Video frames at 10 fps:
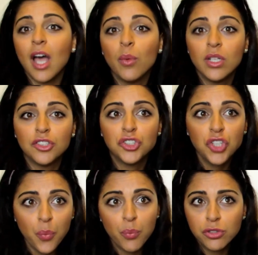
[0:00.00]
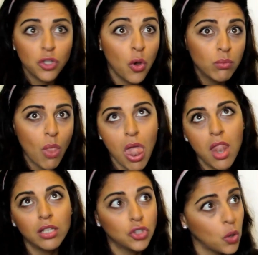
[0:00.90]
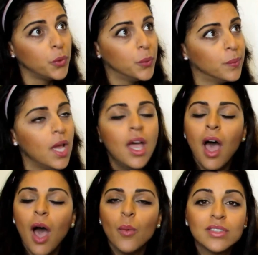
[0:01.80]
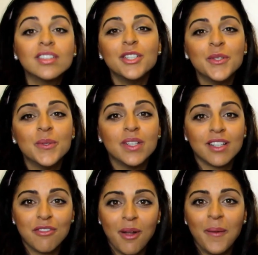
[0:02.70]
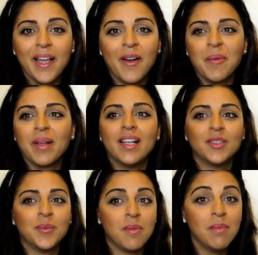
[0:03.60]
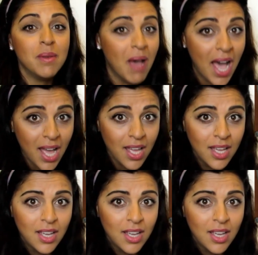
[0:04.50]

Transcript: I will show you. I will see you in the following Arabic lesson with me, Maha.